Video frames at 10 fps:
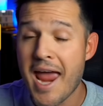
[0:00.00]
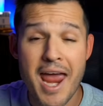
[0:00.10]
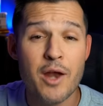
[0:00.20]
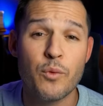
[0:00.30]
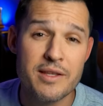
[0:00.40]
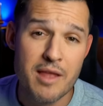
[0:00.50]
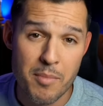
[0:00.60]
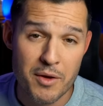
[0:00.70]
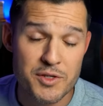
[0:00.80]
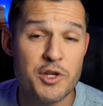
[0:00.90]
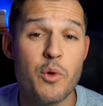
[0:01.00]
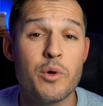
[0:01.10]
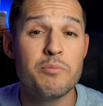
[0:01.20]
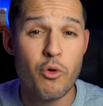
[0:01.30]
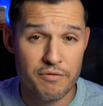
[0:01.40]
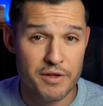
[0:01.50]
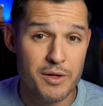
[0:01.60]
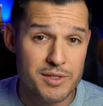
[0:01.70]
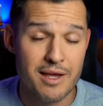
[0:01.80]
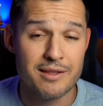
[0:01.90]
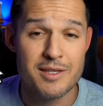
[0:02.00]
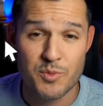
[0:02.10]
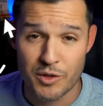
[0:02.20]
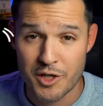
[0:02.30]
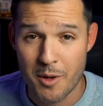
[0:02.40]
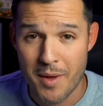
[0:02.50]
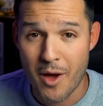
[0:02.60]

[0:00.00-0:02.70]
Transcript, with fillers: and ring that bell so you know when more videos like this one come